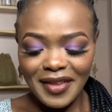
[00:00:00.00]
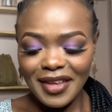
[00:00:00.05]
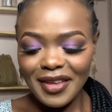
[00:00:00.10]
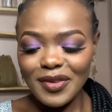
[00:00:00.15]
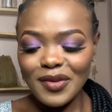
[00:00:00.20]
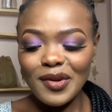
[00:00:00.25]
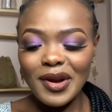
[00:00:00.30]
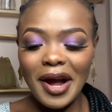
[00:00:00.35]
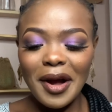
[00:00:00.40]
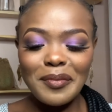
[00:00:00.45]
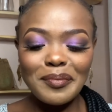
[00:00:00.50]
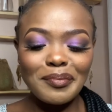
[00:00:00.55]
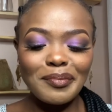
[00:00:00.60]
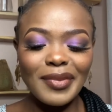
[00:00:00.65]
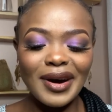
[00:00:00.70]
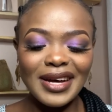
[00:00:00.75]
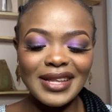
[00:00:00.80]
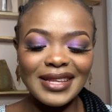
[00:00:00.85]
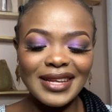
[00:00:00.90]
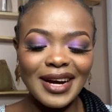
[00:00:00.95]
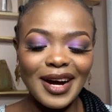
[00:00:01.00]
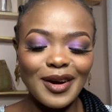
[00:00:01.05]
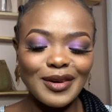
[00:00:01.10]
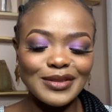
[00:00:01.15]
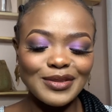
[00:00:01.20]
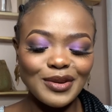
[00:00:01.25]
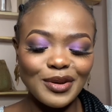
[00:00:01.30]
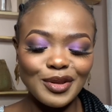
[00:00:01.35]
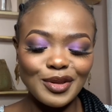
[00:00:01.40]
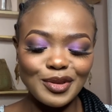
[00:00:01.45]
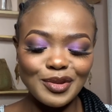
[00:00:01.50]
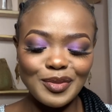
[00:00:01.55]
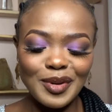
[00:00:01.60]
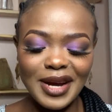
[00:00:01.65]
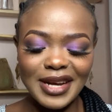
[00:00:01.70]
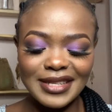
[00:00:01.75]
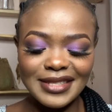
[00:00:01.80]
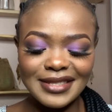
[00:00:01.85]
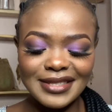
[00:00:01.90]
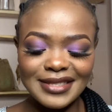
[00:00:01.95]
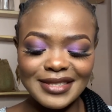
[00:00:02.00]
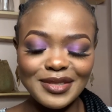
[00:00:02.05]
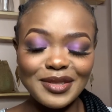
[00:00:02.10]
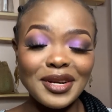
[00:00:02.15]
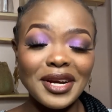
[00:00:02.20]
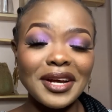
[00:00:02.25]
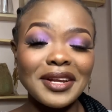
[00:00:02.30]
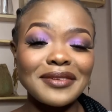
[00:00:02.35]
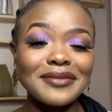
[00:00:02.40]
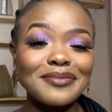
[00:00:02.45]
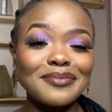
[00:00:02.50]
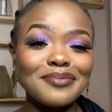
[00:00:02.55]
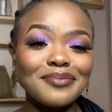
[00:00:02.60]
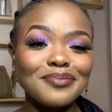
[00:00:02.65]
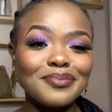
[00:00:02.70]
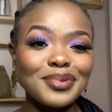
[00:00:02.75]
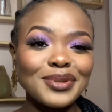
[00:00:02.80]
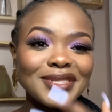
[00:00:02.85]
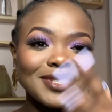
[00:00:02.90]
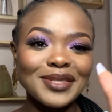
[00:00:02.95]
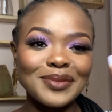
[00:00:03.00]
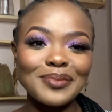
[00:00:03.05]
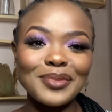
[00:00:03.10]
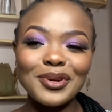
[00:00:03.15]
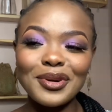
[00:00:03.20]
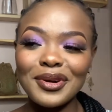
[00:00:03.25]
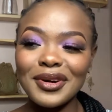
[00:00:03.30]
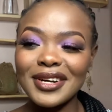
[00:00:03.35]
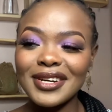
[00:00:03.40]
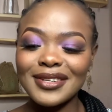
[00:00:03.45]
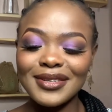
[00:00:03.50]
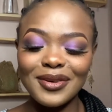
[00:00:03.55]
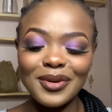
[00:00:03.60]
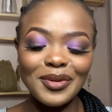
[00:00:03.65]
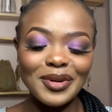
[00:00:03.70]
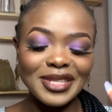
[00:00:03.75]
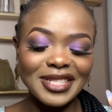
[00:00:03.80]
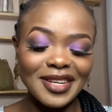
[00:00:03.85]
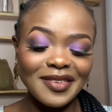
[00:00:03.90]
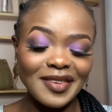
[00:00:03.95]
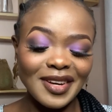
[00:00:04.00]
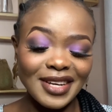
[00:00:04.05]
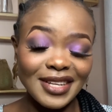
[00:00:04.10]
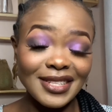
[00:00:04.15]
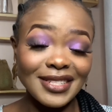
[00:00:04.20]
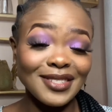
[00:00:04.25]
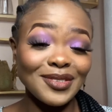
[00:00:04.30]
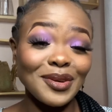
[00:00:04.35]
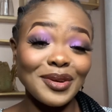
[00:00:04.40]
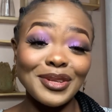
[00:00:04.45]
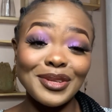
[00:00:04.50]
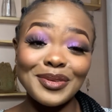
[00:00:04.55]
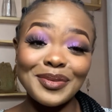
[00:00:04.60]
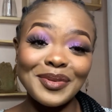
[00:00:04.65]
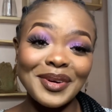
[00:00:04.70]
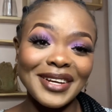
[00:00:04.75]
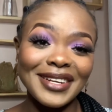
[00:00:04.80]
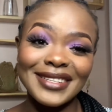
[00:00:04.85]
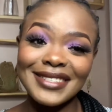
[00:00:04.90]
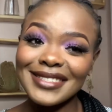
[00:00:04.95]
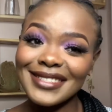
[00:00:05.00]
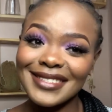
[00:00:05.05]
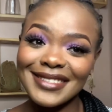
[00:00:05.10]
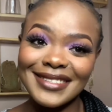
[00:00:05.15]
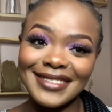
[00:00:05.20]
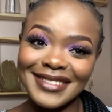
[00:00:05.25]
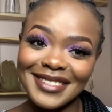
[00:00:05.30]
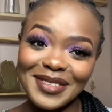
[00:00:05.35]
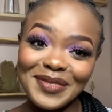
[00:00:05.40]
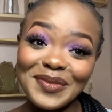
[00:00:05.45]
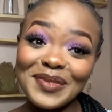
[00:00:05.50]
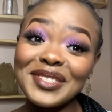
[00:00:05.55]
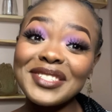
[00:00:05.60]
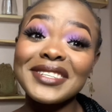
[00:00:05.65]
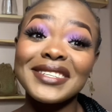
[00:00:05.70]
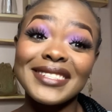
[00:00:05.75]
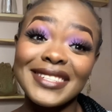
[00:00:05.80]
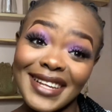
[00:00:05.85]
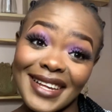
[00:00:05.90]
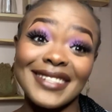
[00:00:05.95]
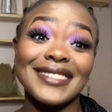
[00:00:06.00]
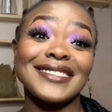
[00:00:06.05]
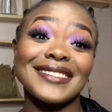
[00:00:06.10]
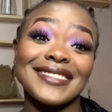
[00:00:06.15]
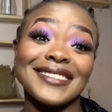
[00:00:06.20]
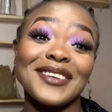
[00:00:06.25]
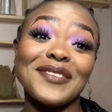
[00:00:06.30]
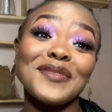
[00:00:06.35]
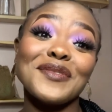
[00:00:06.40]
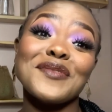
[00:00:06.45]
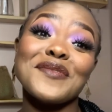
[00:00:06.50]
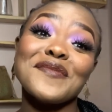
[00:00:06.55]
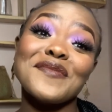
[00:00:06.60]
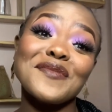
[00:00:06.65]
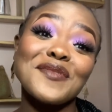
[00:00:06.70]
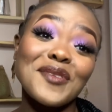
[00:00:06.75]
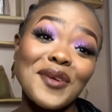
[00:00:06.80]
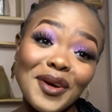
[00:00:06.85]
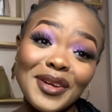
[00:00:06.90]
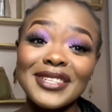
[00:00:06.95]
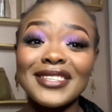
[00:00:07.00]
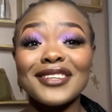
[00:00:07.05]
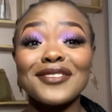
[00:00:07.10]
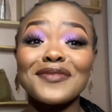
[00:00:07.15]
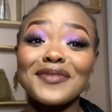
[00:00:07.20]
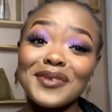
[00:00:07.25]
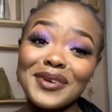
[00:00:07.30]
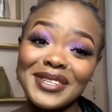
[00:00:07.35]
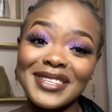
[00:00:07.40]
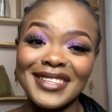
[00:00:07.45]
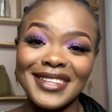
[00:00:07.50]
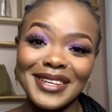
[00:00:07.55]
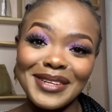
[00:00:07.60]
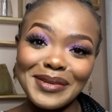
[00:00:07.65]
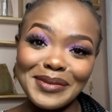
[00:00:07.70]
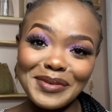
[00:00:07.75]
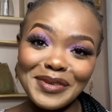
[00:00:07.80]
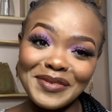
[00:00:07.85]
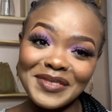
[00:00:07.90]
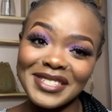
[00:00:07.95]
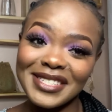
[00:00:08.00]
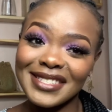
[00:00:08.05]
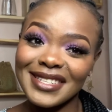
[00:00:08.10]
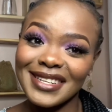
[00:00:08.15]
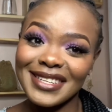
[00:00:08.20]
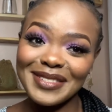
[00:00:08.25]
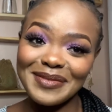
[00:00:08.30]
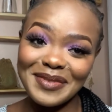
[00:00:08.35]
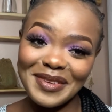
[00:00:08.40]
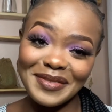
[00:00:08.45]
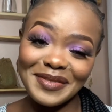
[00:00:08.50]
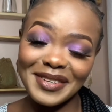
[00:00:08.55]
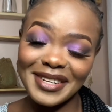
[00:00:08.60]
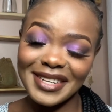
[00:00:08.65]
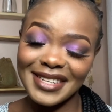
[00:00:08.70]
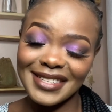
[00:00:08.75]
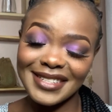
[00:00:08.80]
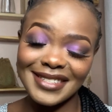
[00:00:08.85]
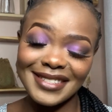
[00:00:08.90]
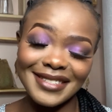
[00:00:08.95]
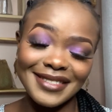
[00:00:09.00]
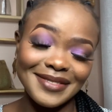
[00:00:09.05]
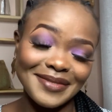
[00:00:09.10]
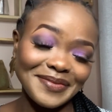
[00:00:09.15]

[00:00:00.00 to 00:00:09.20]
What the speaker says: you can burn the house all you want. You can put smoke or whatever else all you want. If Jesus, if you've not invoked the name of Jesus, my friend,